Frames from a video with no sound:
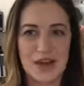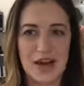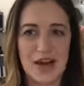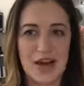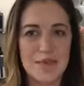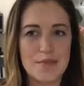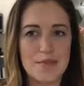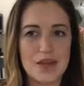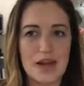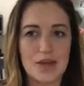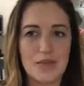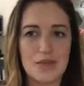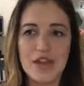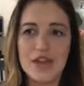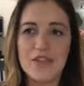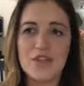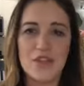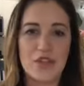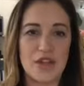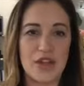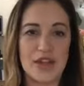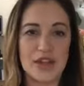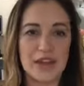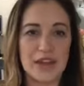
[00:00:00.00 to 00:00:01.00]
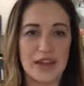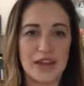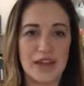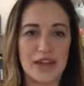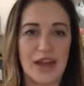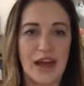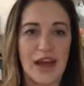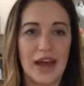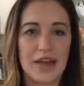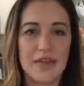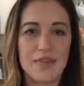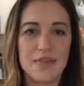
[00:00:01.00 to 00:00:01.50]
I'm not ready for that yet.
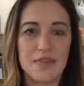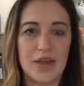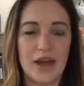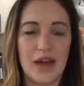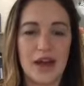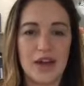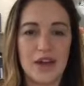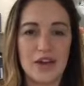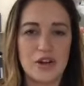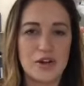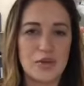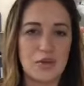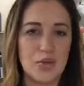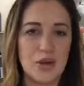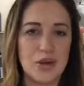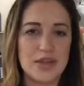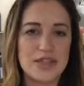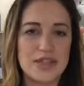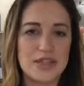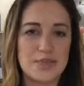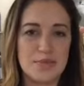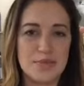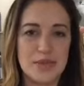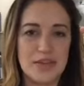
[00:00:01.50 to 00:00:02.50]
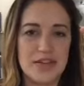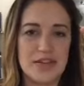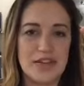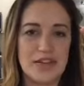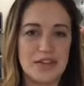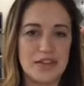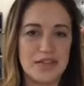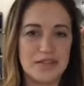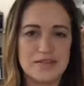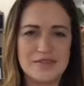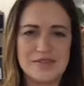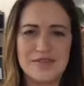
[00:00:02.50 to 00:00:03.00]
I don't want to be